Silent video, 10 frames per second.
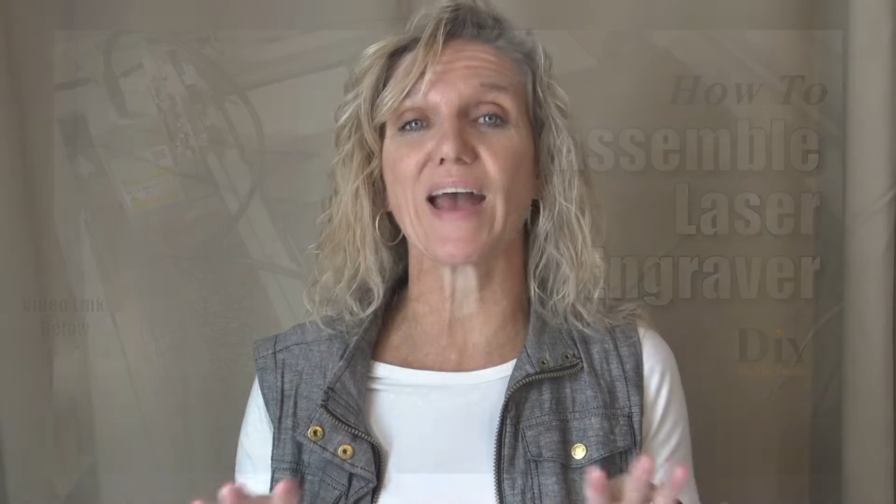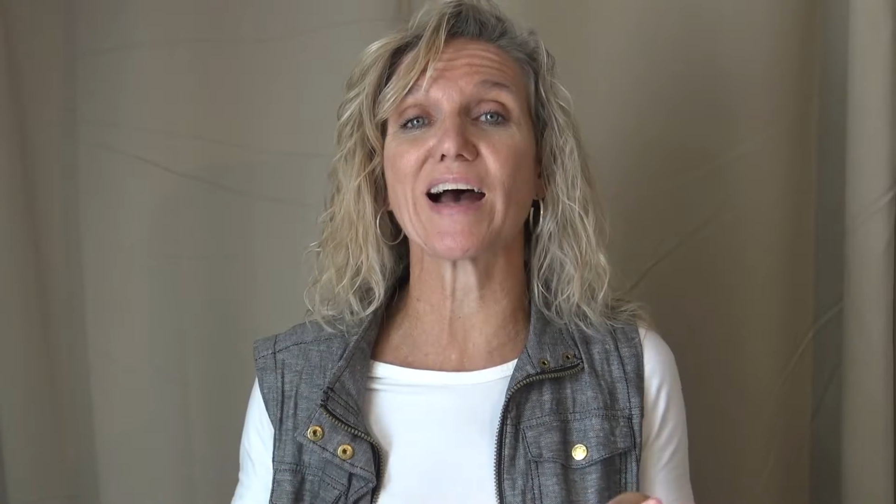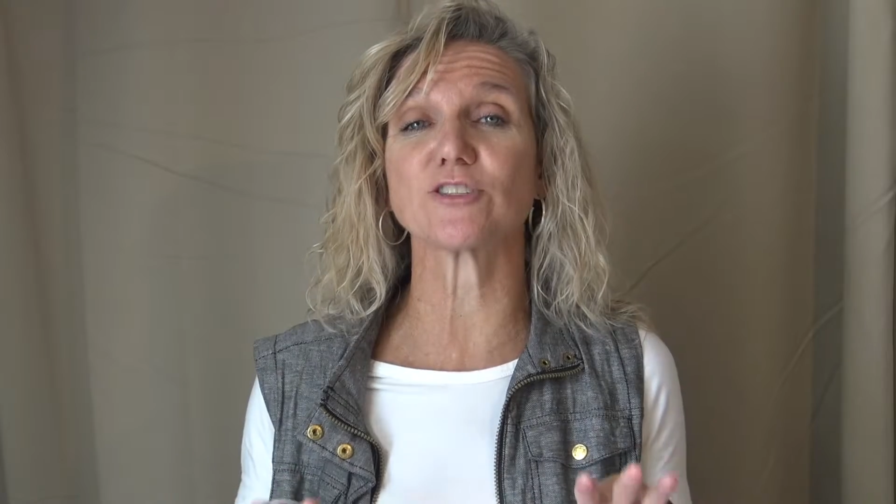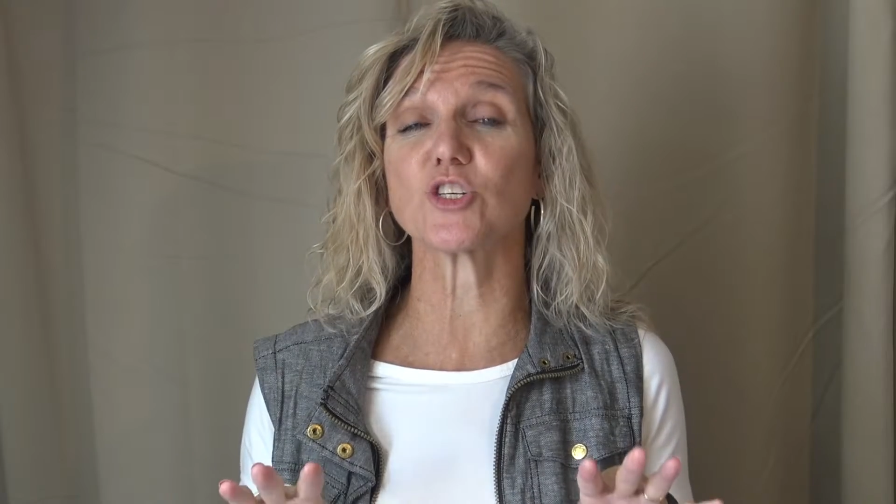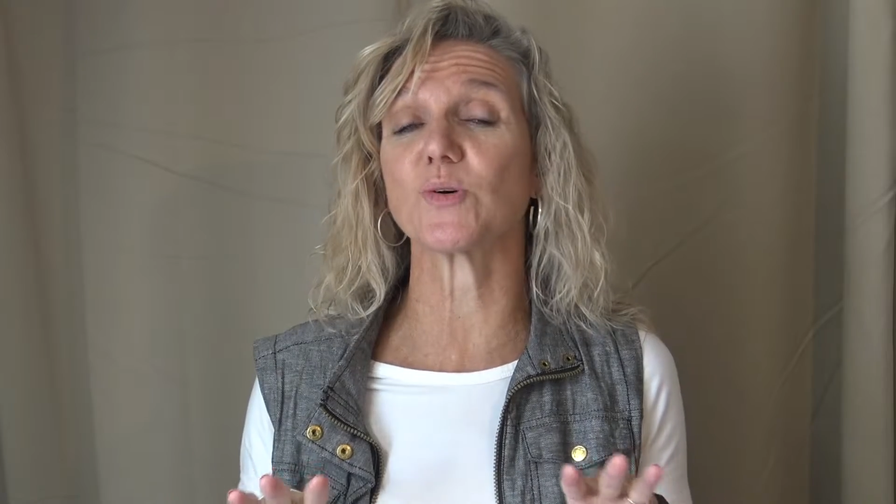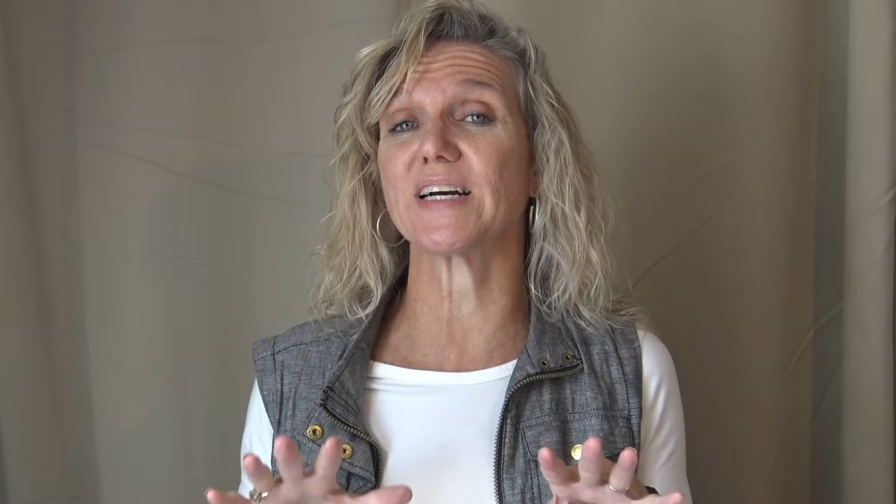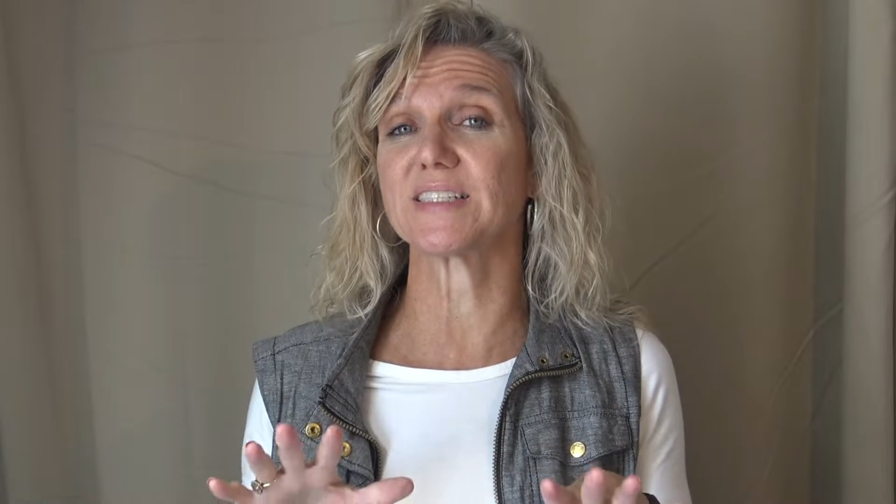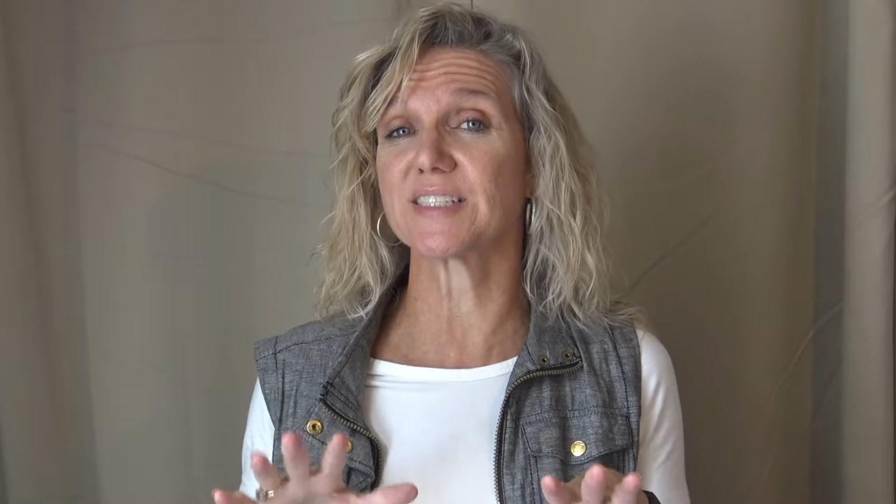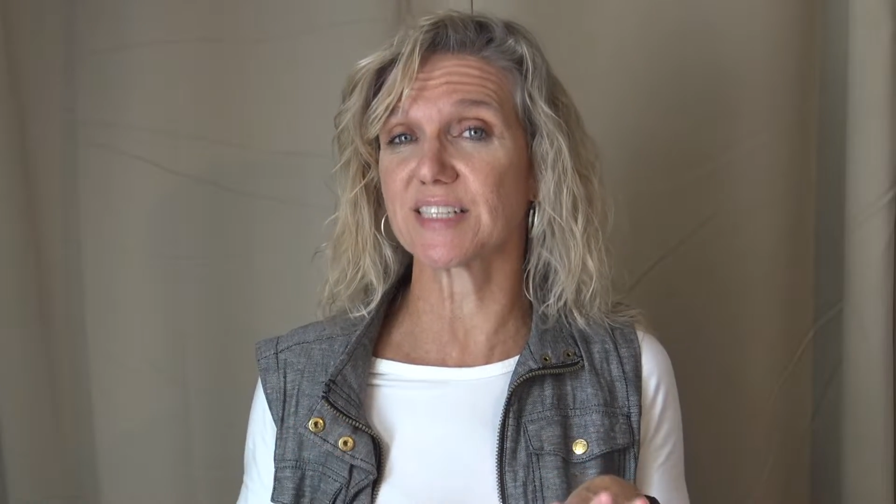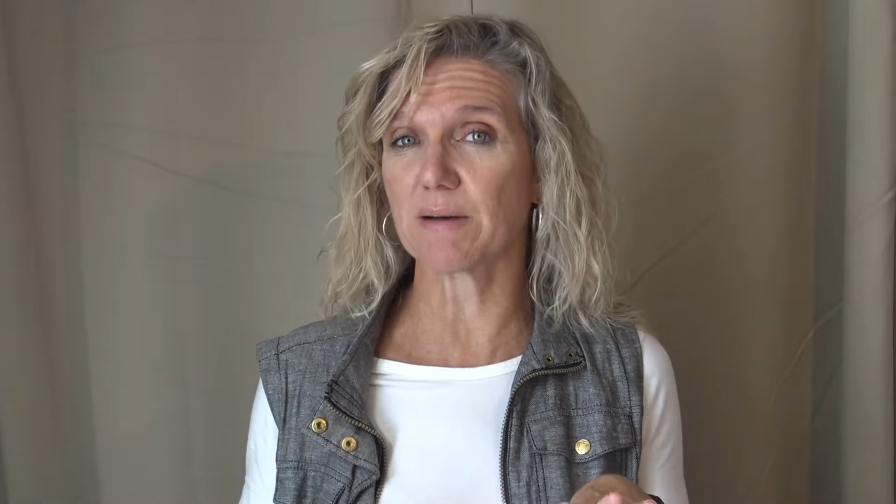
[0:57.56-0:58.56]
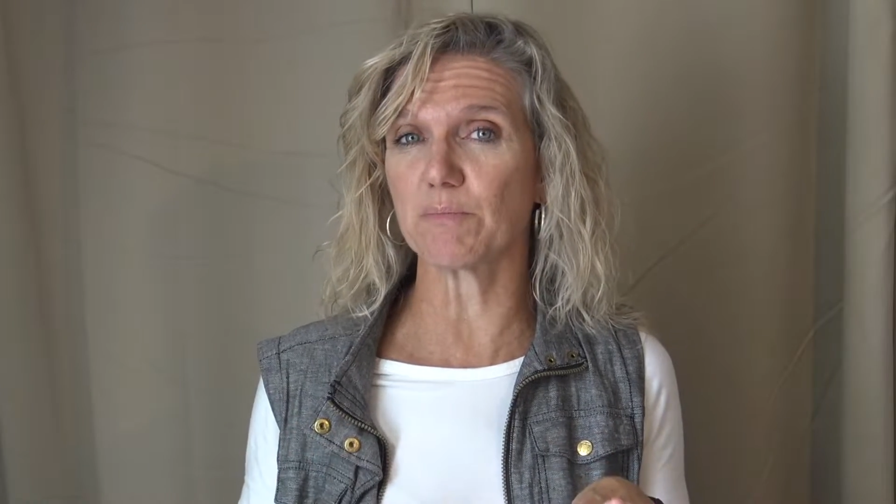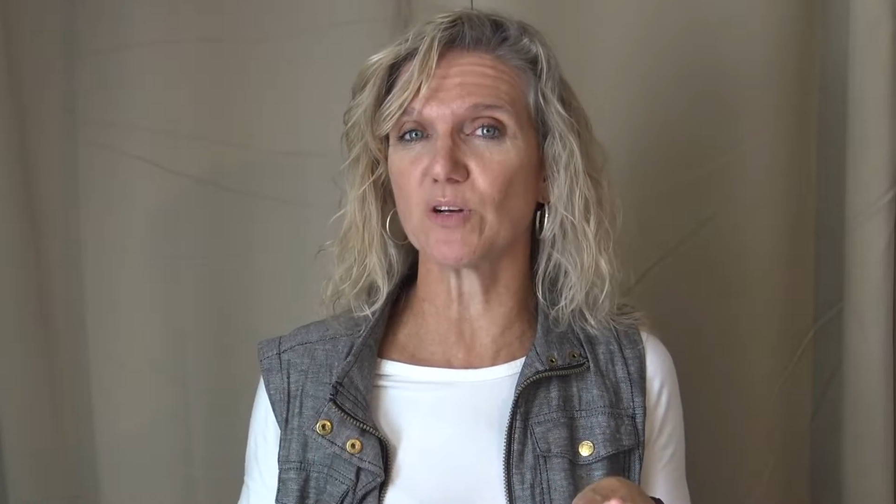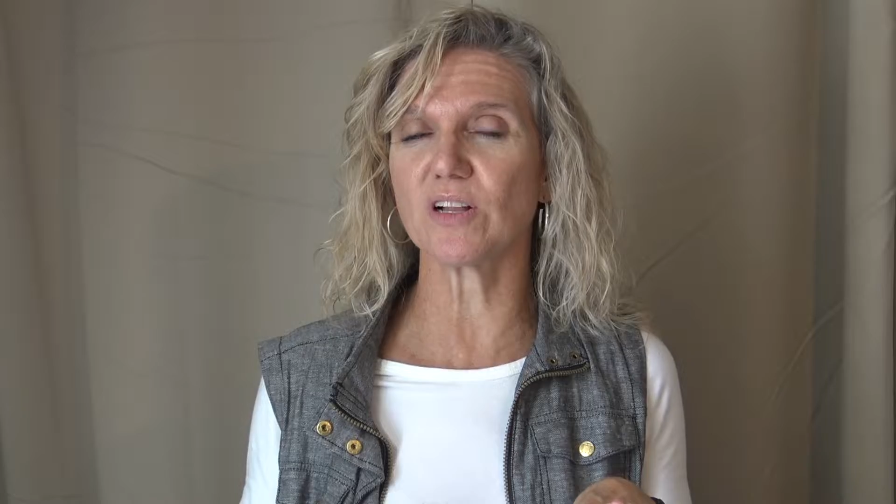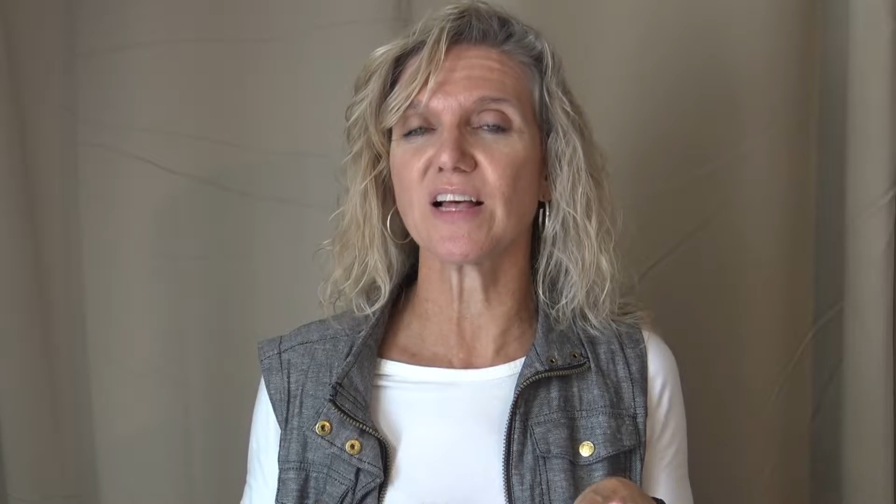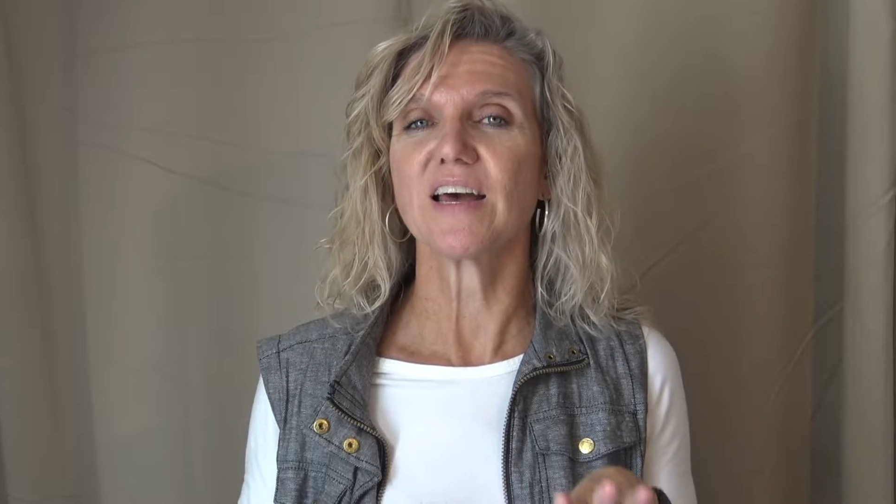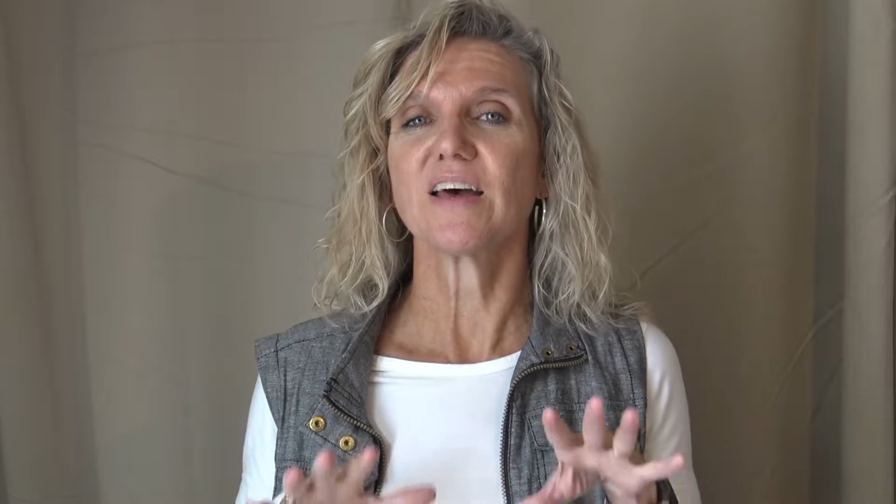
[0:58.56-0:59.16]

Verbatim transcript: how to assemble